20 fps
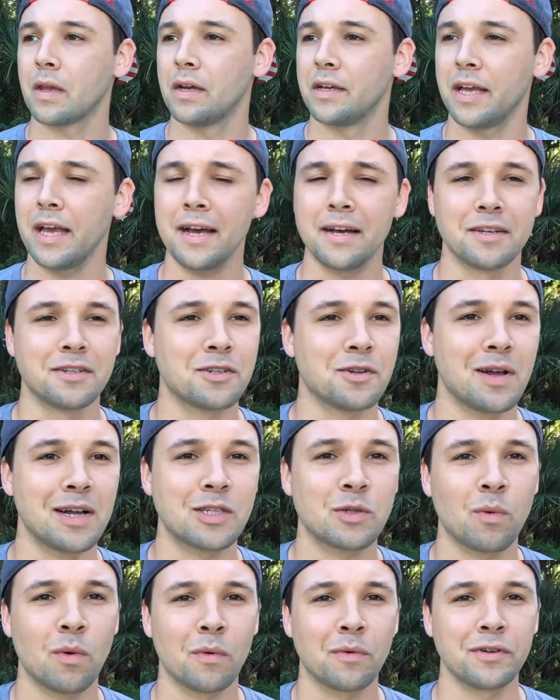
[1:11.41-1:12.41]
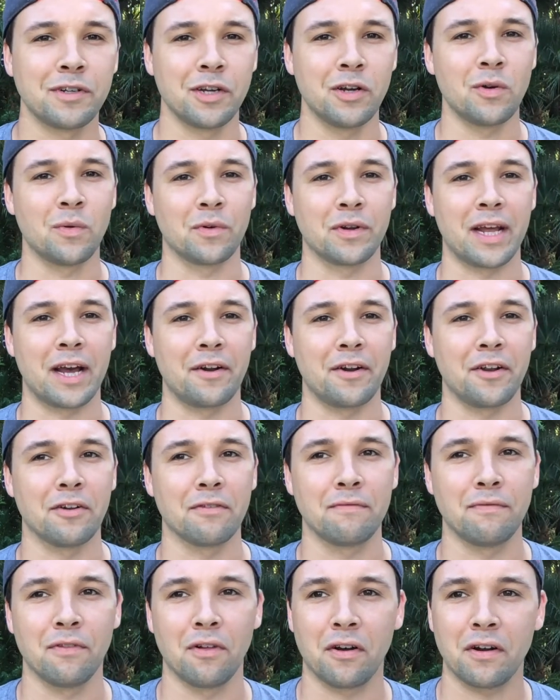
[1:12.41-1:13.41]
yeah, so that's what we're doing. We're down here
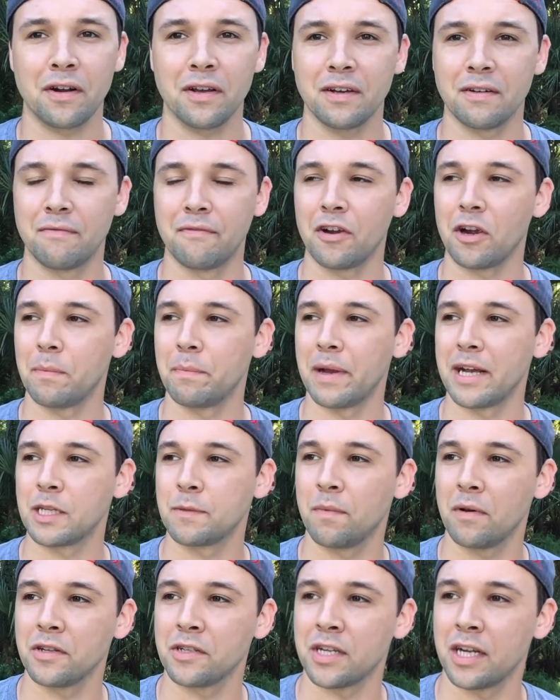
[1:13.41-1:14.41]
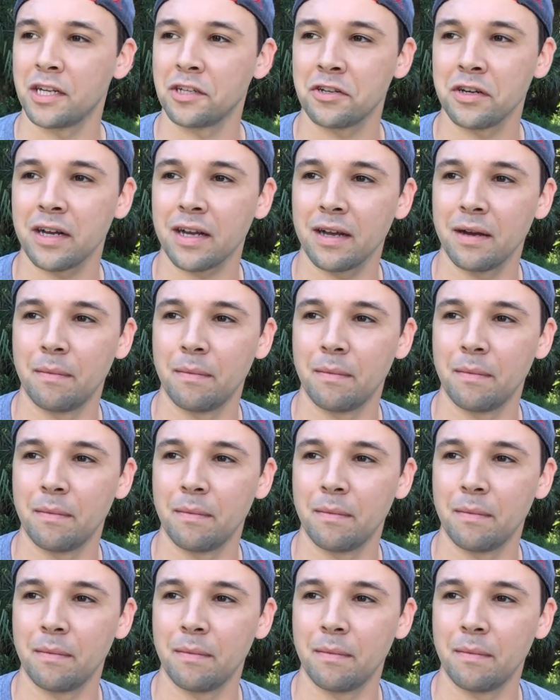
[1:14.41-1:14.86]
in Florida, very baseball centric.